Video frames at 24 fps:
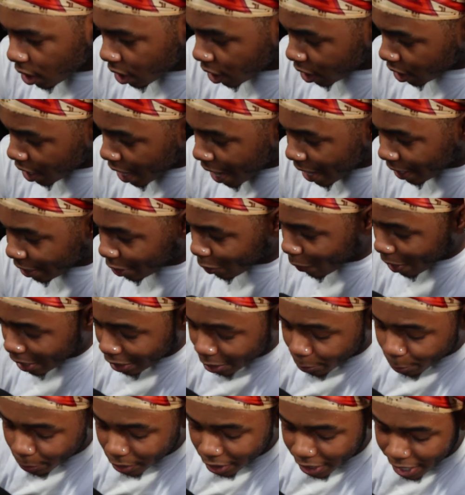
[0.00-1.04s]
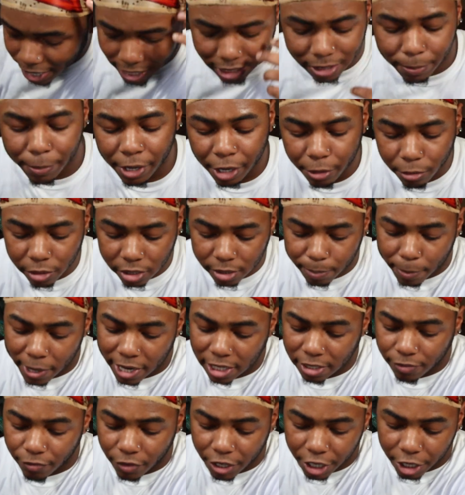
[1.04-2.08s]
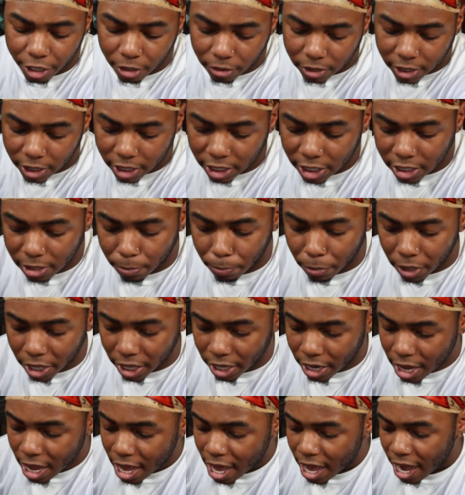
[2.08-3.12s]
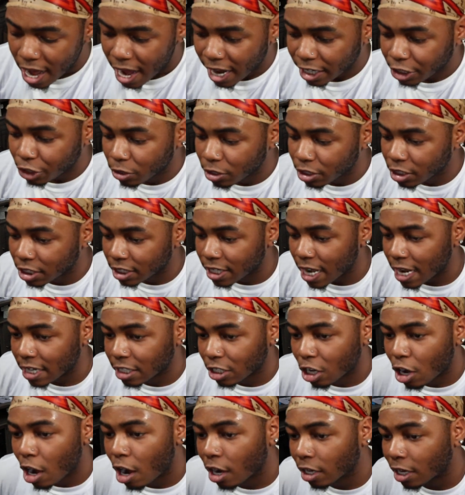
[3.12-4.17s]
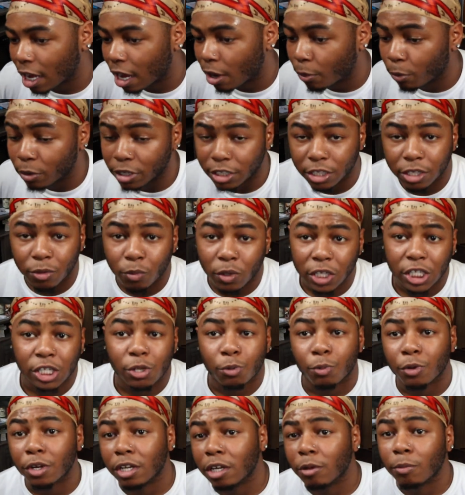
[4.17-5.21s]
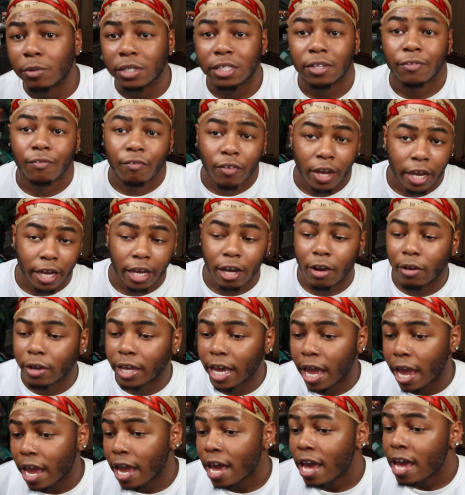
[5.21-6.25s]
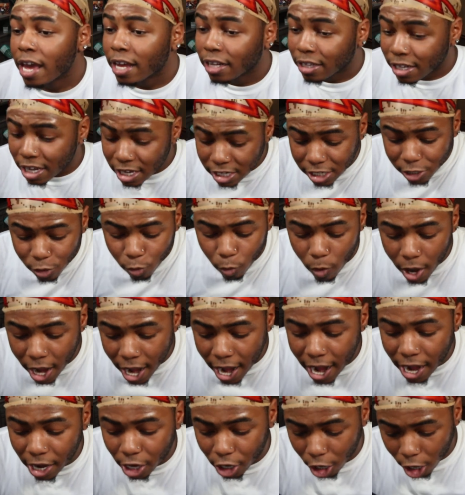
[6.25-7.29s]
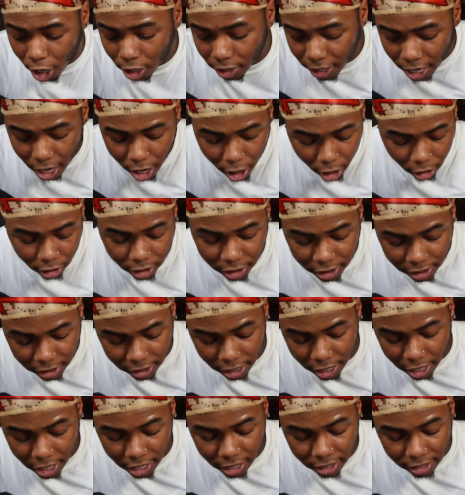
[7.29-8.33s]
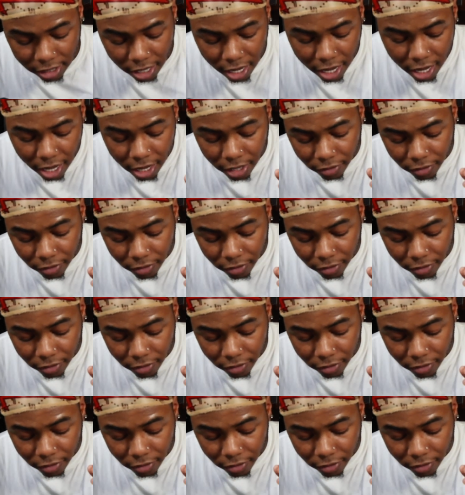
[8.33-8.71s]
I know I didn't really have to make a response video to this, but I truly just had to call out what's the real and what's the fake, okay? This is why I call out all these things.